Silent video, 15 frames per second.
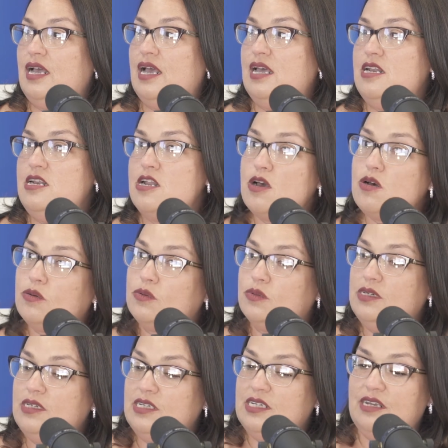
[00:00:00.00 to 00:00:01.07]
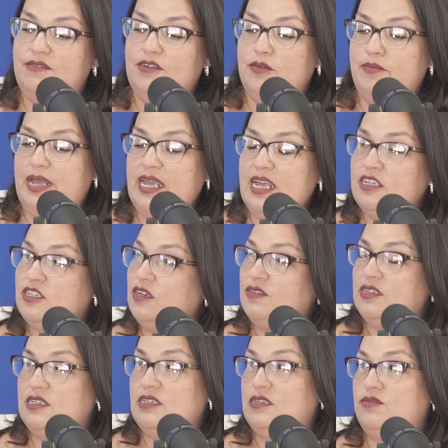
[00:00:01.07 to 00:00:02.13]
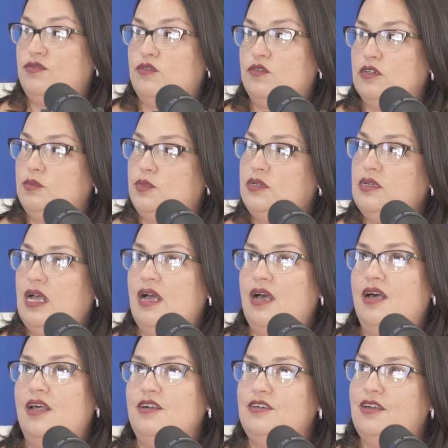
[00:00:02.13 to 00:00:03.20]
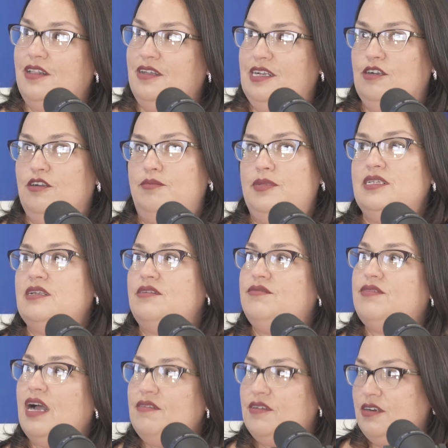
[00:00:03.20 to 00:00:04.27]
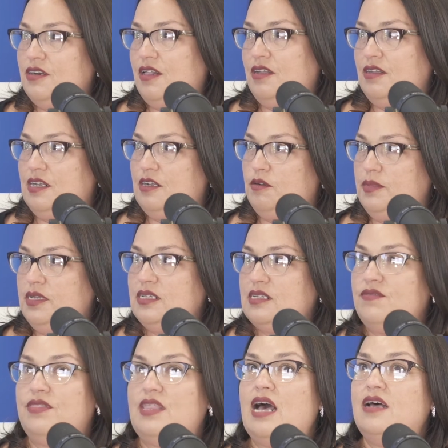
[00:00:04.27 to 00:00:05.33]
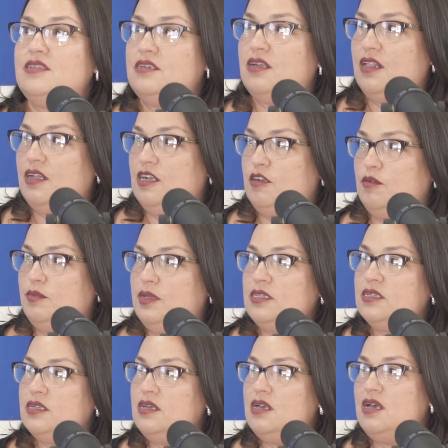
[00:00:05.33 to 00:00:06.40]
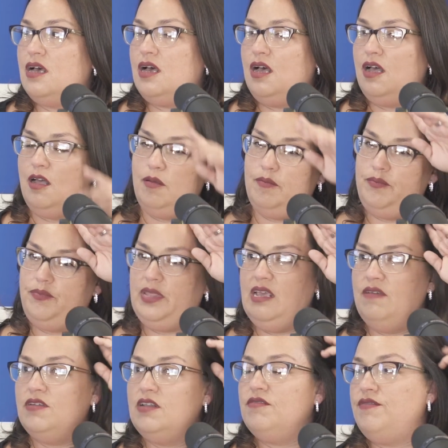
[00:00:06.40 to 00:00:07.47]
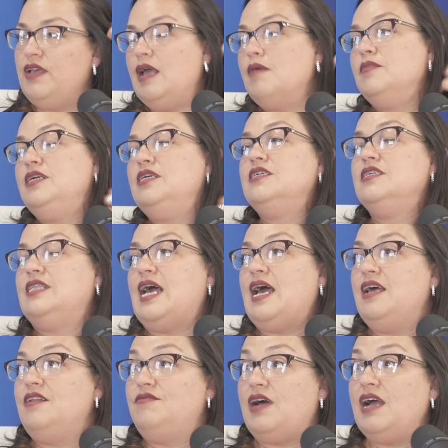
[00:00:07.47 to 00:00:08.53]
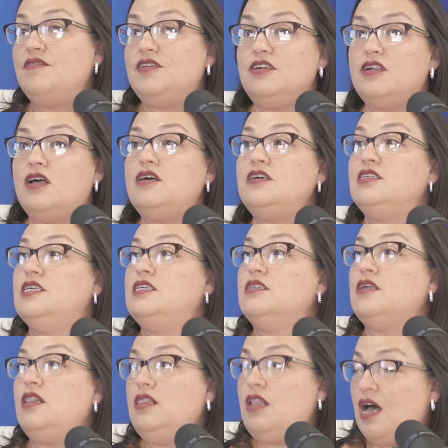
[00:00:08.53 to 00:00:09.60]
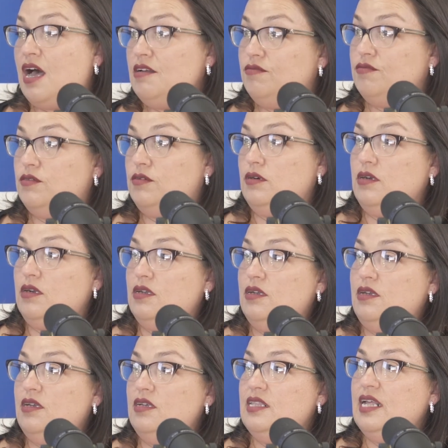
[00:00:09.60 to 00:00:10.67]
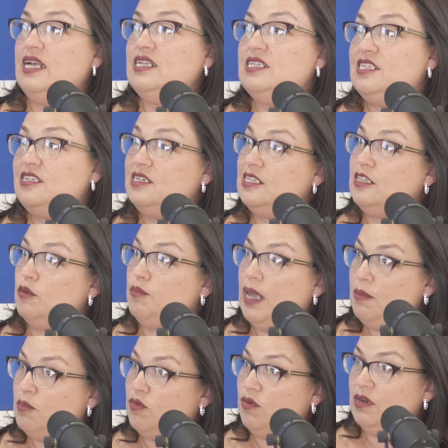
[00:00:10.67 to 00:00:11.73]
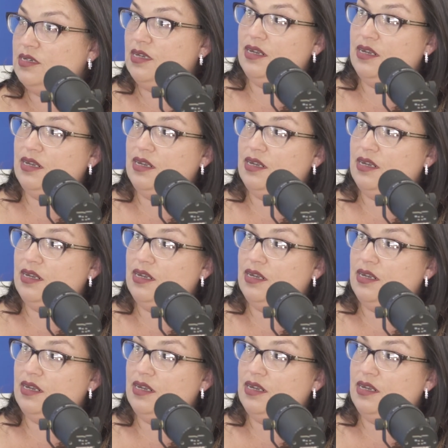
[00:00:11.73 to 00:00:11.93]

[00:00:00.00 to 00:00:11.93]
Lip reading: And no, if you're making services affordable at $100 increments, at $500 increments, at $1,000 increments, even families that $500 is a lot for, they can still get their paperwork